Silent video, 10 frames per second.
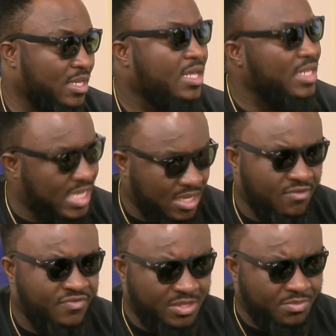Yeah,
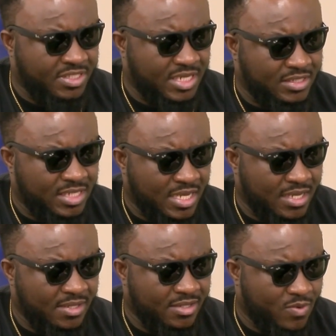Officer
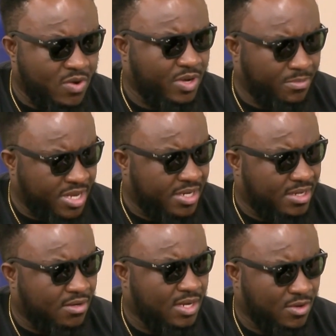BTS, they work with
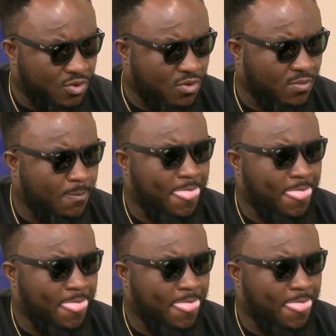medical and co.